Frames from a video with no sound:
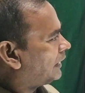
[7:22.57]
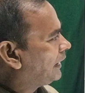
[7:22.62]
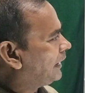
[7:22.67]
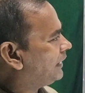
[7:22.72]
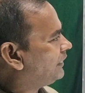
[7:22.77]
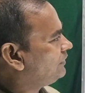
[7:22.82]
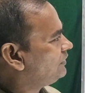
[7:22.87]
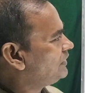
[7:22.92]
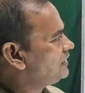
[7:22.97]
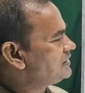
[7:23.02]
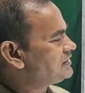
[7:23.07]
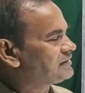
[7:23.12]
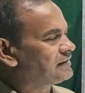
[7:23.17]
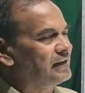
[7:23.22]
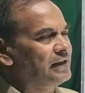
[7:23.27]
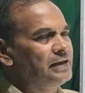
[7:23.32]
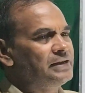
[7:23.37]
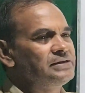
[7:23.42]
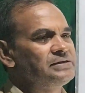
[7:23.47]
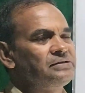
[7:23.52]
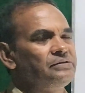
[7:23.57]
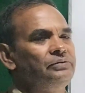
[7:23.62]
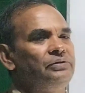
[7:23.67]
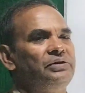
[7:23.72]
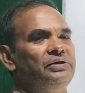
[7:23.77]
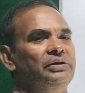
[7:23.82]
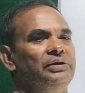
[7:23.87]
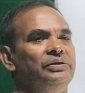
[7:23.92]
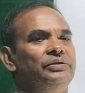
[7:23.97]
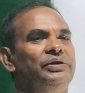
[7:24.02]
in this case,
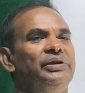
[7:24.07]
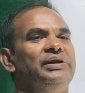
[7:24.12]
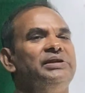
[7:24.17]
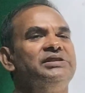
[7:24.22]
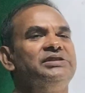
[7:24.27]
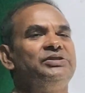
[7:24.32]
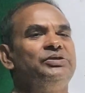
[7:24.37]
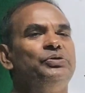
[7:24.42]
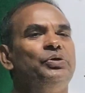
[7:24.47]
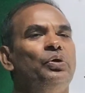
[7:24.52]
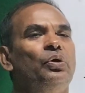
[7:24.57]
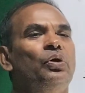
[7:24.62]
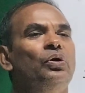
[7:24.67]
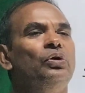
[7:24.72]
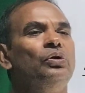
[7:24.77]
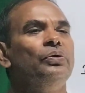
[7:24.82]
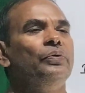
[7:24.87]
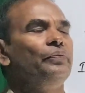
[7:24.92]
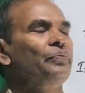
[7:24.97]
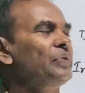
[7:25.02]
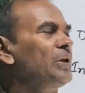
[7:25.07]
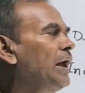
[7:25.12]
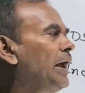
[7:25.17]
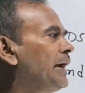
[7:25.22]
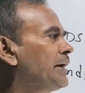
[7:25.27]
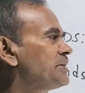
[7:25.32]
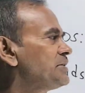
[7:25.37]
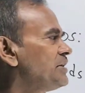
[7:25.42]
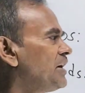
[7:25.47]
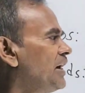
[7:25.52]
there is no
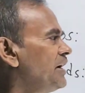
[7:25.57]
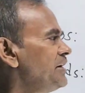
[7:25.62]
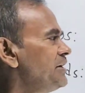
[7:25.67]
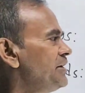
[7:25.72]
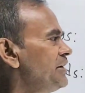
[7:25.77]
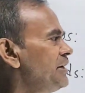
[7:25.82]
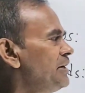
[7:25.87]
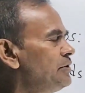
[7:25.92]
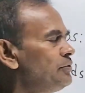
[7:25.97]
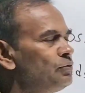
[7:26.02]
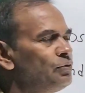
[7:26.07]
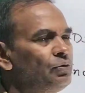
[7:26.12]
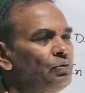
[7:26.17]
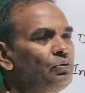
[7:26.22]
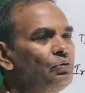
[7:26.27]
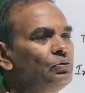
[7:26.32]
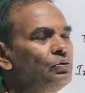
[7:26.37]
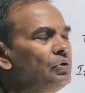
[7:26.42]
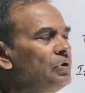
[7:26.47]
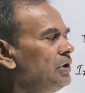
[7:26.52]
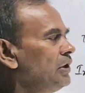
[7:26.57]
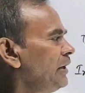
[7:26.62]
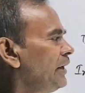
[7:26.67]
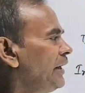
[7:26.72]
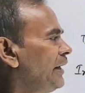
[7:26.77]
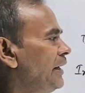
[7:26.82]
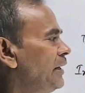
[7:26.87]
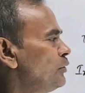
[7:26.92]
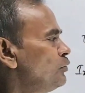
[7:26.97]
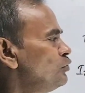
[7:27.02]
anxiety to
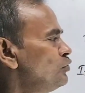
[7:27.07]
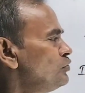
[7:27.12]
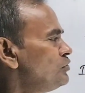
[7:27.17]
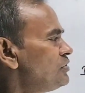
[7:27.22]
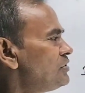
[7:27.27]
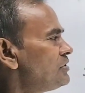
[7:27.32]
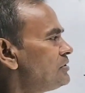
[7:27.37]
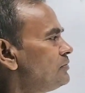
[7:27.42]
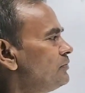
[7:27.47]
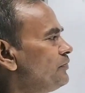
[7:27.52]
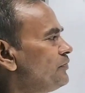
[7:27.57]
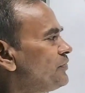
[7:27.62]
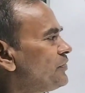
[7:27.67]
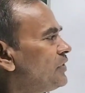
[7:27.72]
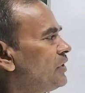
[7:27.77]
use